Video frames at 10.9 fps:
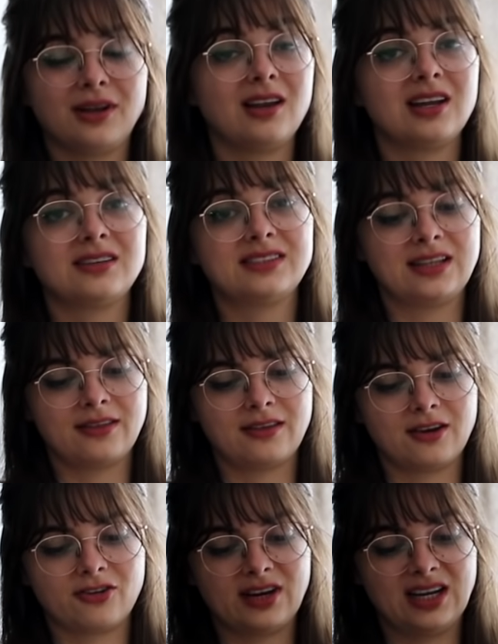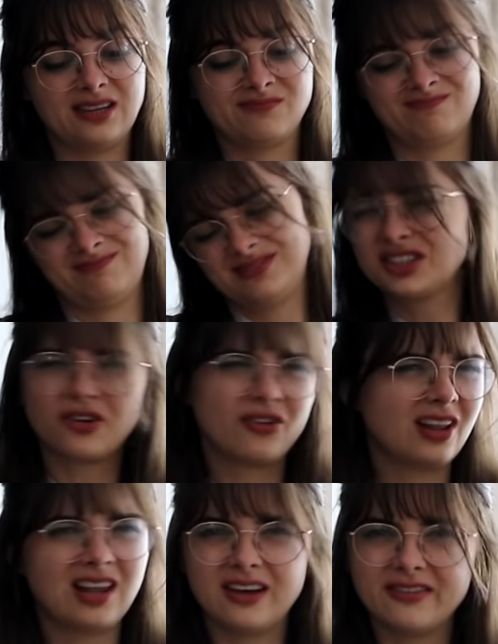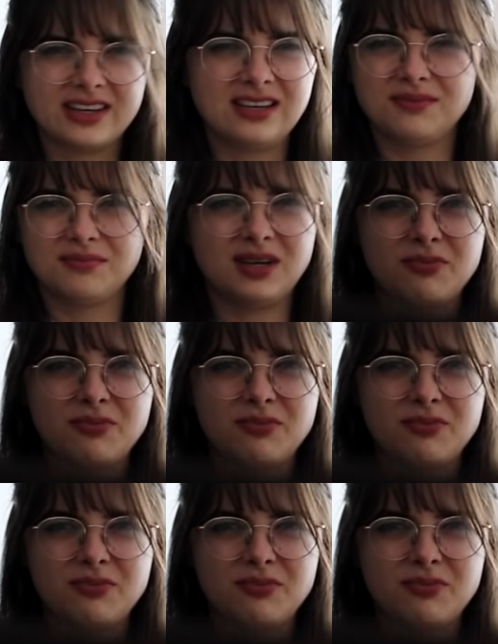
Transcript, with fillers: loved it in theory, don't really love it in